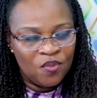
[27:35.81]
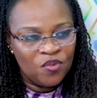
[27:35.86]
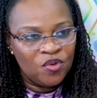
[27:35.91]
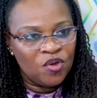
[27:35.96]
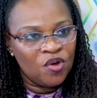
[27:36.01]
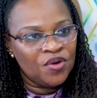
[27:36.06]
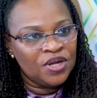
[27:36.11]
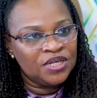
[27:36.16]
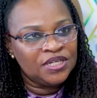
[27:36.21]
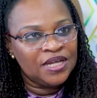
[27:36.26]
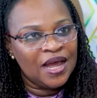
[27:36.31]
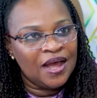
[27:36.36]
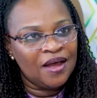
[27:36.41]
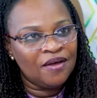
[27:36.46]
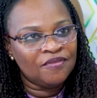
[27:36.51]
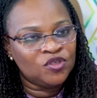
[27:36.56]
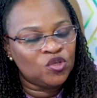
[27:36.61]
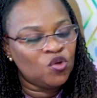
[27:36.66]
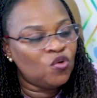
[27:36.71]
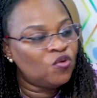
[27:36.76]
We already
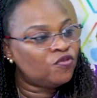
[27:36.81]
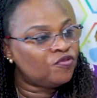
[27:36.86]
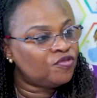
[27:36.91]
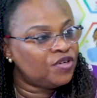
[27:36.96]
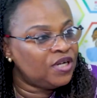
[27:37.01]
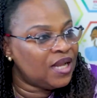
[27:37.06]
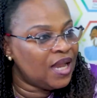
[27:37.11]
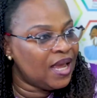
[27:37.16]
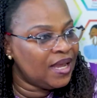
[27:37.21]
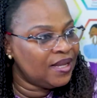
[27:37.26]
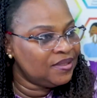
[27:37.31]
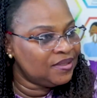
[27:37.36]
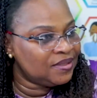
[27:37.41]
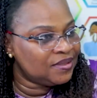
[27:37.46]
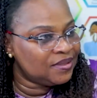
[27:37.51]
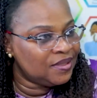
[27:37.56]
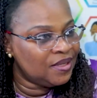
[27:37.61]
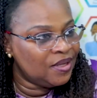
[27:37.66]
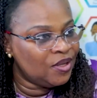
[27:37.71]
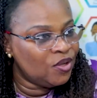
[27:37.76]
have toll-free
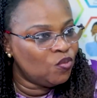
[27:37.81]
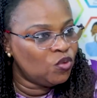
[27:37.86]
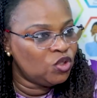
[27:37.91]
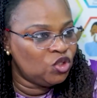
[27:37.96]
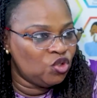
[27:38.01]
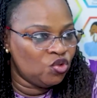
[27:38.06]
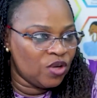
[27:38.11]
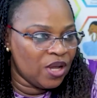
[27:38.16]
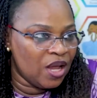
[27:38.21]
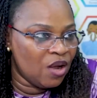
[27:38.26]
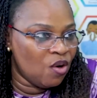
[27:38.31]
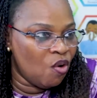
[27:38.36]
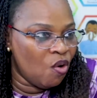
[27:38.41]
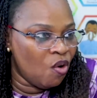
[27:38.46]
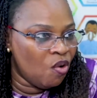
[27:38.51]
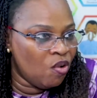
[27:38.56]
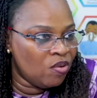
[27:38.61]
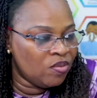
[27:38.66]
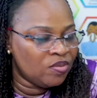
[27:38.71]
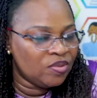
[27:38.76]
lines, which you can
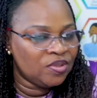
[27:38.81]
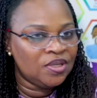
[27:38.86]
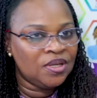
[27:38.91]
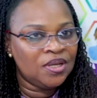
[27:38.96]
call,